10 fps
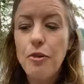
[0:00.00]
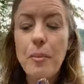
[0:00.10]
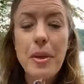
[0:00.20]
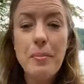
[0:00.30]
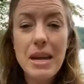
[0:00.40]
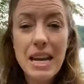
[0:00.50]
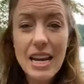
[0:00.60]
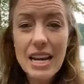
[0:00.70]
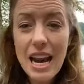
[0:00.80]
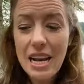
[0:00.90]
From the
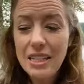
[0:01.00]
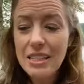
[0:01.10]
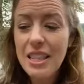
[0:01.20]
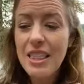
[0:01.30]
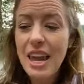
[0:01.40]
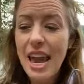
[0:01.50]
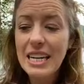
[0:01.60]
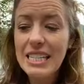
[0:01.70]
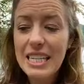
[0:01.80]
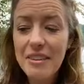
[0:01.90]
media to the
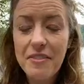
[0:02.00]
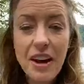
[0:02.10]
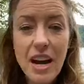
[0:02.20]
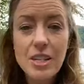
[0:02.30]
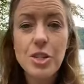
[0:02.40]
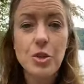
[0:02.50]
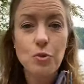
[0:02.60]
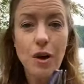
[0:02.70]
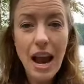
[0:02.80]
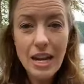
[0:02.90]
Antifa to
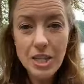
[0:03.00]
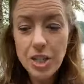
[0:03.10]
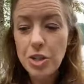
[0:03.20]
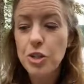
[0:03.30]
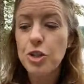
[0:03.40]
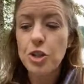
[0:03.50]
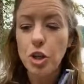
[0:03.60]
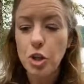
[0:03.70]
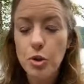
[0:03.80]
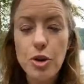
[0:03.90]
the rioters to
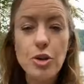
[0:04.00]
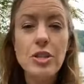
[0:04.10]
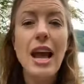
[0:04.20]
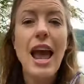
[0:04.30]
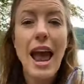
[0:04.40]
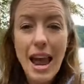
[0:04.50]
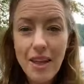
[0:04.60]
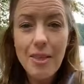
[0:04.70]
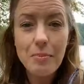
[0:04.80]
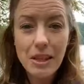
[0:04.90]
the looters
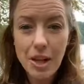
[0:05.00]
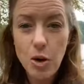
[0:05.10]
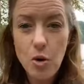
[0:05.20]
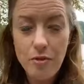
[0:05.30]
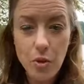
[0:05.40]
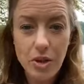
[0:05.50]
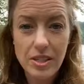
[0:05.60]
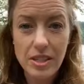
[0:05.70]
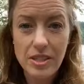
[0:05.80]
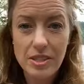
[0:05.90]
and the political
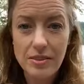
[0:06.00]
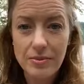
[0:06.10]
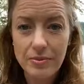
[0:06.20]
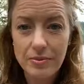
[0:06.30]
forces.